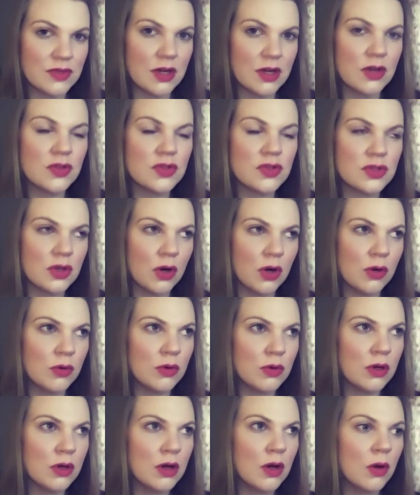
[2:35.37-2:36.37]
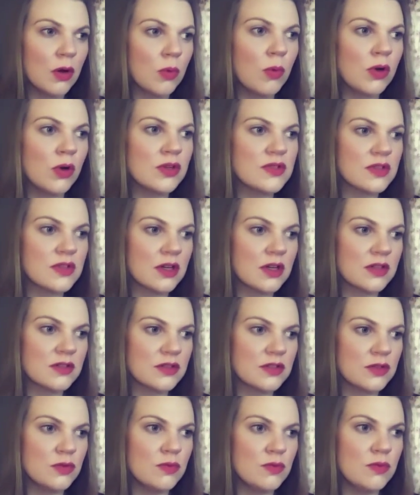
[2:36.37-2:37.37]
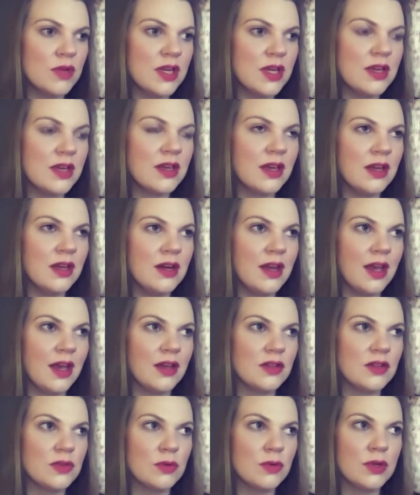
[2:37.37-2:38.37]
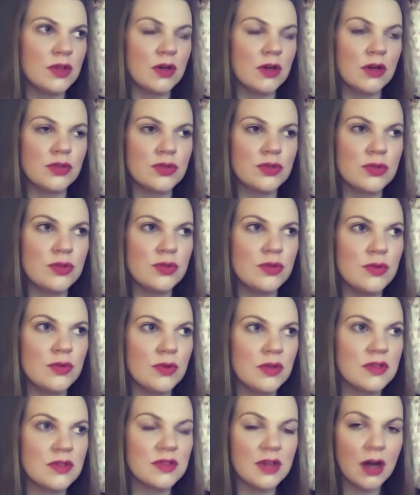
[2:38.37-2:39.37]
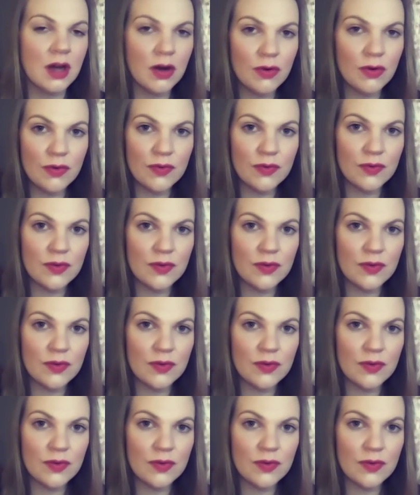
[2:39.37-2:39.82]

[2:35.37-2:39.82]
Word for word: Our soul wants us to reconnect with our true self,